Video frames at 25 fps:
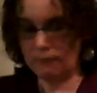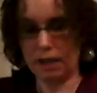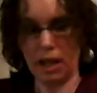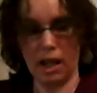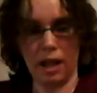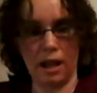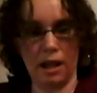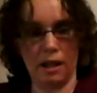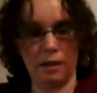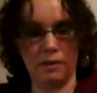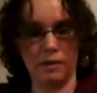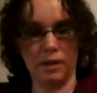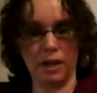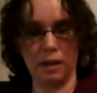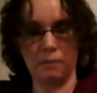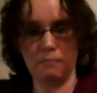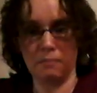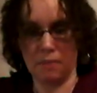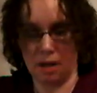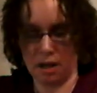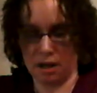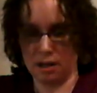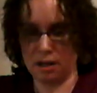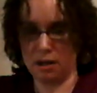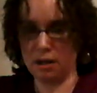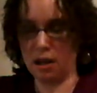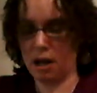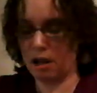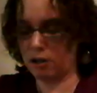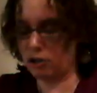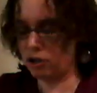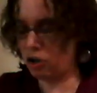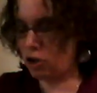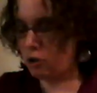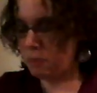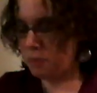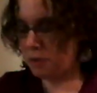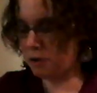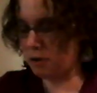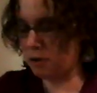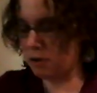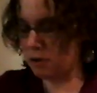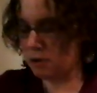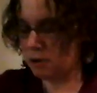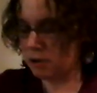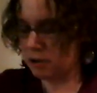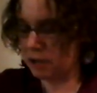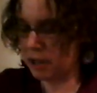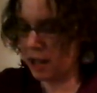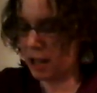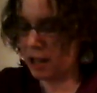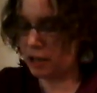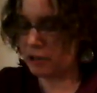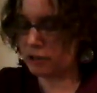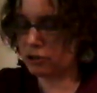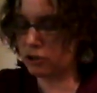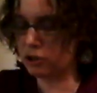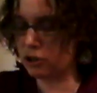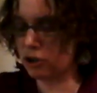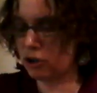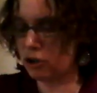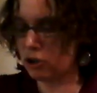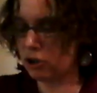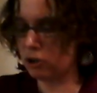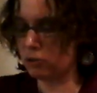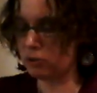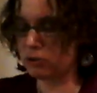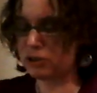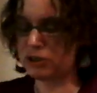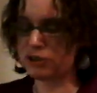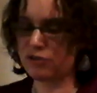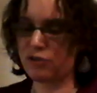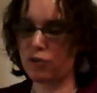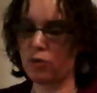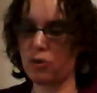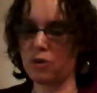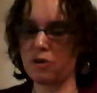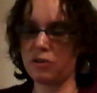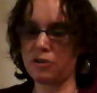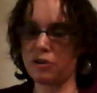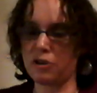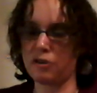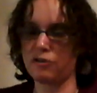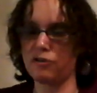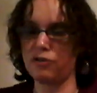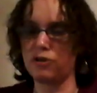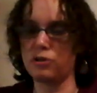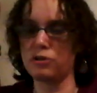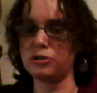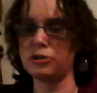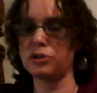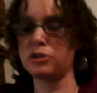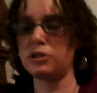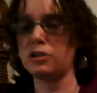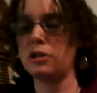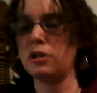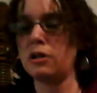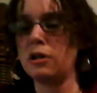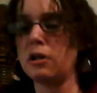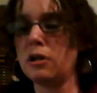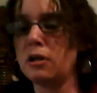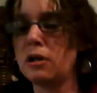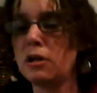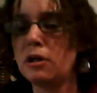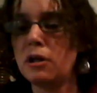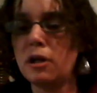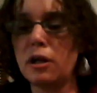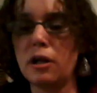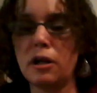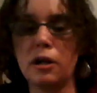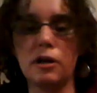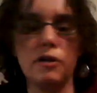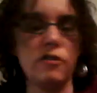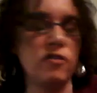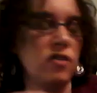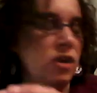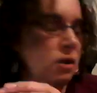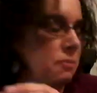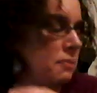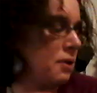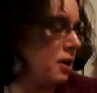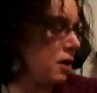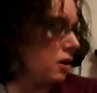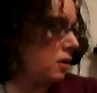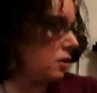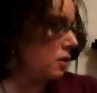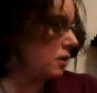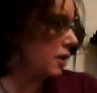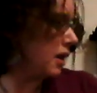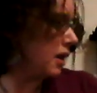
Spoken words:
And then my October calendar girl was for the first female